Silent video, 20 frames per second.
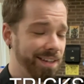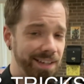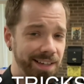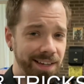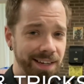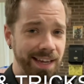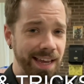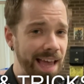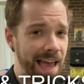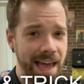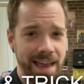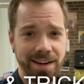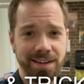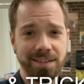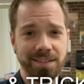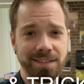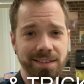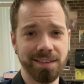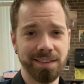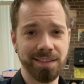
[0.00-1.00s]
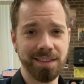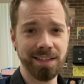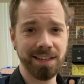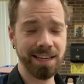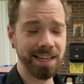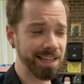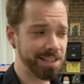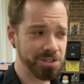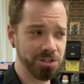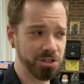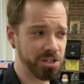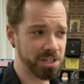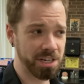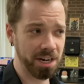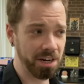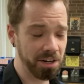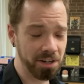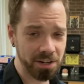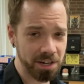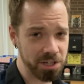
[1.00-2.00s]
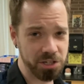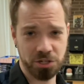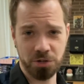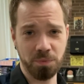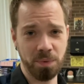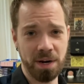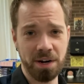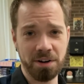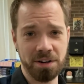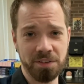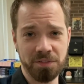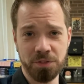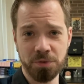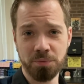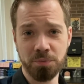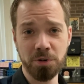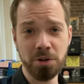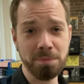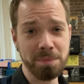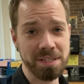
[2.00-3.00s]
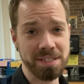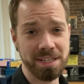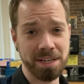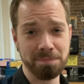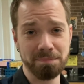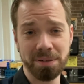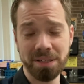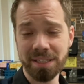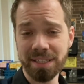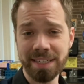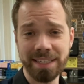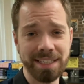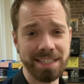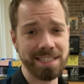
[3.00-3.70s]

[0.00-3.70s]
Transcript: Again, the kids are just going to look at you weird if the room is completely